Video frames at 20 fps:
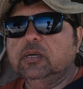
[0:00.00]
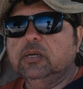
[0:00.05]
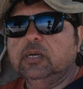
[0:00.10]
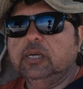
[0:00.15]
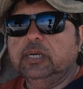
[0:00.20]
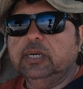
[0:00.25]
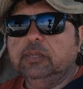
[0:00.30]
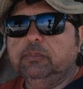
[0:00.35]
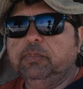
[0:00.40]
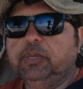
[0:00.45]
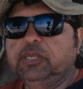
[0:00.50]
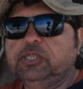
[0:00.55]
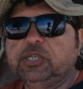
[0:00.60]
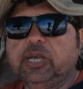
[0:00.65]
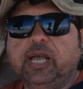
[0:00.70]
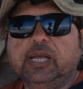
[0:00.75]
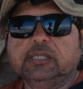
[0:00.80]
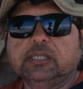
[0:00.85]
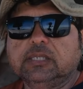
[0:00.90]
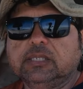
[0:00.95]
at Beach
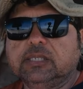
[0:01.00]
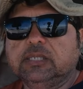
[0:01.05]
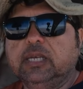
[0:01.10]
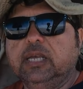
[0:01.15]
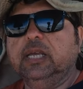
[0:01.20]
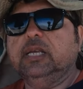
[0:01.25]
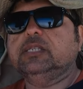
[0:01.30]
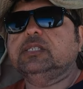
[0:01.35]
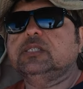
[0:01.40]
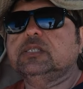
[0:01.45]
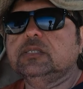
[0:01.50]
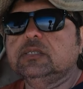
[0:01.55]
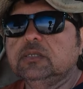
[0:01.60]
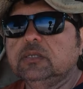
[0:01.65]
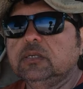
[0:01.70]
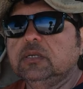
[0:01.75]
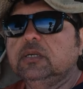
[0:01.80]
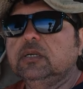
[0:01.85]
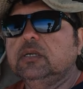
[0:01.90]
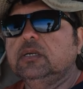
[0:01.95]
Access 6
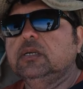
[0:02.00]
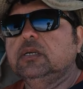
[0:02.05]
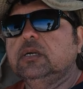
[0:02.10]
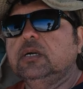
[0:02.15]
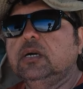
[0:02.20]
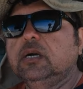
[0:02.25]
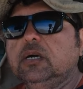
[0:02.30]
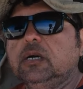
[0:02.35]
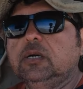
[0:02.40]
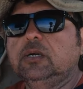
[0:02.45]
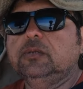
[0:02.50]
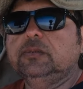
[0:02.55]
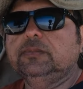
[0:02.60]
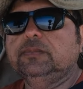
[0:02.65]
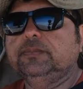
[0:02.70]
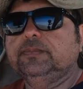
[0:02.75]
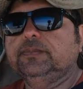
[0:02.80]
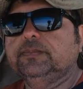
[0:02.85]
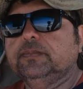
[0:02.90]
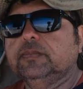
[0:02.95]
to
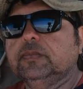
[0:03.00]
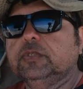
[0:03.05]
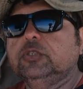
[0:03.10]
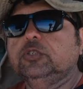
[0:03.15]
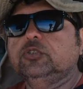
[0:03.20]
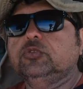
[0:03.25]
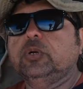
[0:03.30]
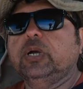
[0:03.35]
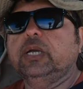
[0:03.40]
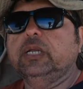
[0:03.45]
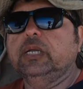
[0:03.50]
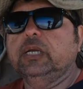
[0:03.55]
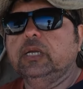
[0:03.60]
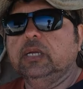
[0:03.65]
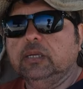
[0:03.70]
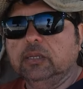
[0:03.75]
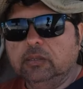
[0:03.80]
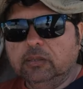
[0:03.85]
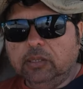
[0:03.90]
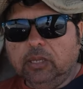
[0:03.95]
try
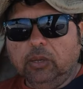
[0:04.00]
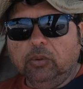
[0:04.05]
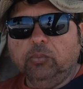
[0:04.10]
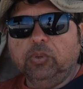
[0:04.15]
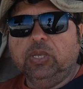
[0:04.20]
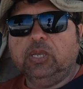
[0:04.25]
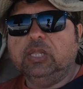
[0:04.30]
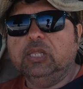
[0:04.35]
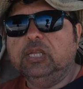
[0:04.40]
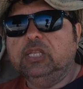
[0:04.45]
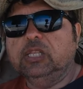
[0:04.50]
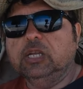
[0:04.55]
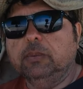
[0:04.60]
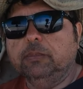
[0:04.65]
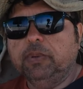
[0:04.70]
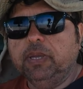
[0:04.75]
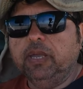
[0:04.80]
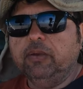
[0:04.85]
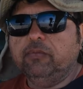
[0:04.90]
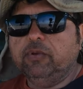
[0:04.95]
to, we cleaned
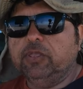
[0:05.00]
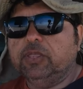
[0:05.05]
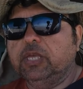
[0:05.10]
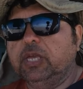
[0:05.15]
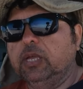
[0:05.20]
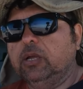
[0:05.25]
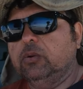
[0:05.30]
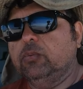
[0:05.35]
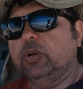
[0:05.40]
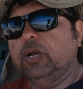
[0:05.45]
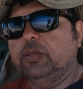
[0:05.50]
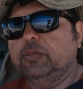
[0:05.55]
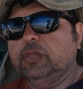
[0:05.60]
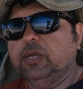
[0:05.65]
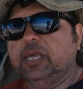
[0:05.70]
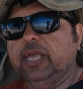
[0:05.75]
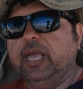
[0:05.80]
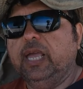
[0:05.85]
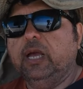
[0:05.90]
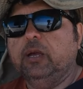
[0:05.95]
up everything around the
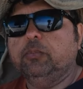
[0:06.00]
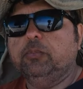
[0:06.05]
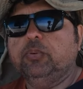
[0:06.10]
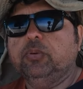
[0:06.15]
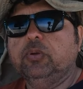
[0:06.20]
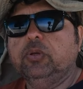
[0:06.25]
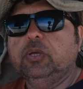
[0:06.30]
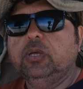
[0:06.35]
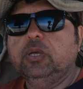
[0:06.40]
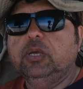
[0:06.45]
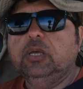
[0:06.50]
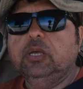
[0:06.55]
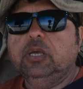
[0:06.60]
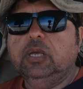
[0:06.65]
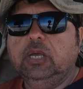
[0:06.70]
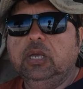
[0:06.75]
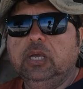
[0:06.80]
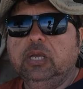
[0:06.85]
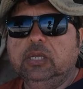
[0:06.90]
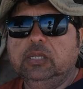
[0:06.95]
camp,
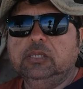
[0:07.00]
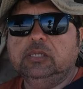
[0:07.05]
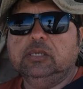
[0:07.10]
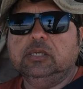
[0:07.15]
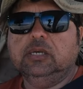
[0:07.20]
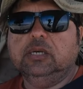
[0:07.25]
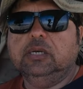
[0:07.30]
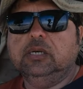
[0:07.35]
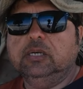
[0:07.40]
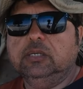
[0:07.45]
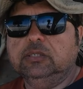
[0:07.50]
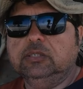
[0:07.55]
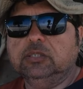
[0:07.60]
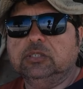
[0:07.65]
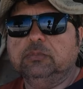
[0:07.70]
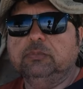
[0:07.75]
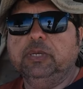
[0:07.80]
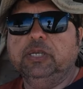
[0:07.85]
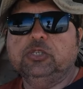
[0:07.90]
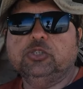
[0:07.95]
and
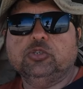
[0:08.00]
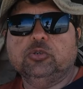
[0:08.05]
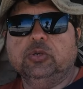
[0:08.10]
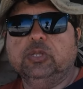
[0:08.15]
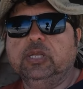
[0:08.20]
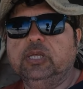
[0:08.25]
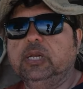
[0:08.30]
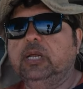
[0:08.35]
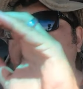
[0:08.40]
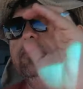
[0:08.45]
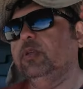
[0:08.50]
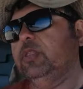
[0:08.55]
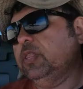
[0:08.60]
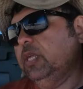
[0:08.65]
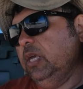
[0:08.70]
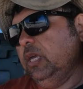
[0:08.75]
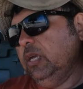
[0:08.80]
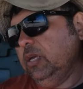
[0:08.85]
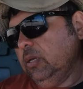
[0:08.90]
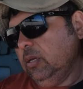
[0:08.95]
just made sure that
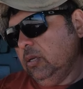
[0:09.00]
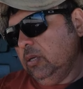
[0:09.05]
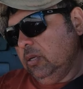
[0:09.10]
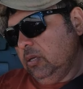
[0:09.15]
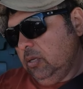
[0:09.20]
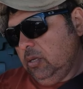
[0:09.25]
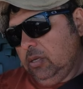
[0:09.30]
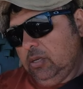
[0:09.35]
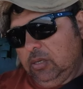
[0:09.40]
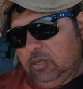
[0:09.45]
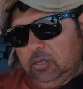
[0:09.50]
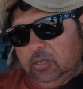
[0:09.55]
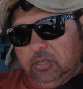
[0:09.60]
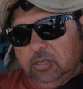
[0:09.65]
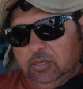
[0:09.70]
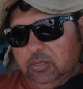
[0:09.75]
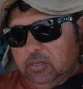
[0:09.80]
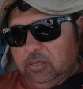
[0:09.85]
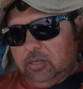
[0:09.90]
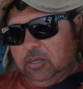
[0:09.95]
everything
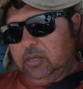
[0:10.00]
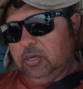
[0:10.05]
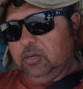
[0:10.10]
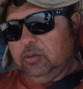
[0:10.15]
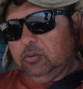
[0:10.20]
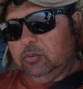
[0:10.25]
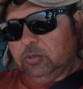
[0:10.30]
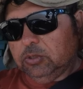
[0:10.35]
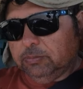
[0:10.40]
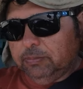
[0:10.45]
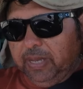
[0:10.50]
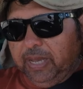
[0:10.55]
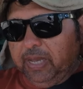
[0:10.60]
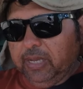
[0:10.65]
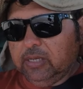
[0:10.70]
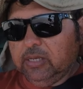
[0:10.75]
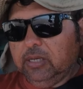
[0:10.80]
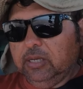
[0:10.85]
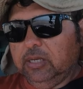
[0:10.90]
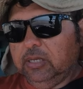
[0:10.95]
was back
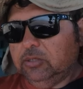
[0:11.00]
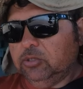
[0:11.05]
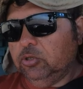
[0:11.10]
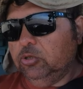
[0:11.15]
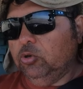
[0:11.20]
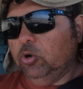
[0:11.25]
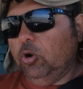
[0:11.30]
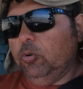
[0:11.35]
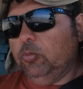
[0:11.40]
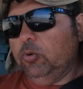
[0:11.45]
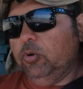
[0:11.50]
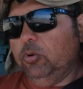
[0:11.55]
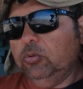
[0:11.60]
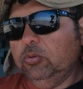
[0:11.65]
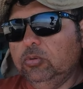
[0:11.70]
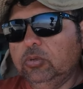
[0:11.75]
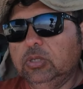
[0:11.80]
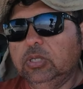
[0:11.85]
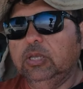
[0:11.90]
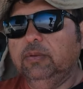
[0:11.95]
to normal.
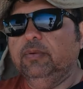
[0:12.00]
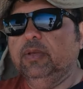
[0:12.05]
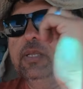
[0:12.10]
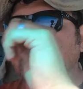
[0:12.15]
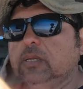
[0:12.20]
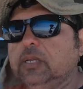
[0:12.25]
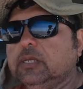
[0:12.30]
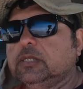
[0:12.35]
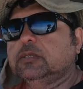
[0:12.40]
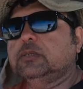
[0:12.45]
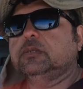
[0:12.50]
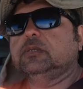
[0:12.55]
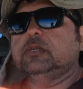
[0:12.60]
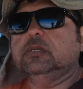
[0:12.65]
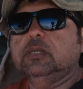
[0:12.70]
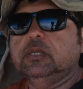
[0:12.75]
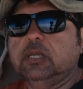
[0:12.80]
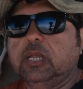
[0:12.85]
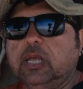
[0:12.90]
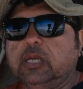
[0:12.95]
We'll leave it
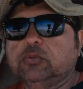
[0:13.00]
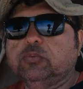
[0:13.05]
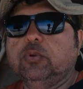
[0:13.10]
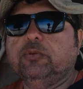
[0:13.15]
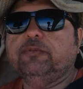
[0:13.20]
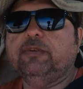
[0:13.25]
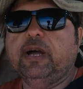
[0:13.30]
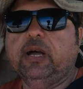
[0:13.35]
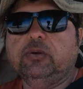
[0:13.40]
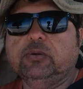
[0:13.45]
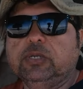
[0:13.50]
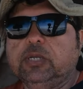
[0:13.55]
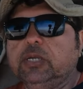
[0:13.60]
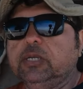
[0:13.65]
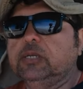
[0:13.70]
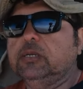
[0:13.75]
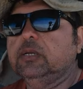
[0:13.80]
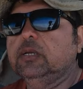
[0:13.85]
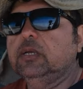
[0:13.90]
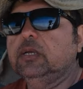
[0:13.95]
as we found it.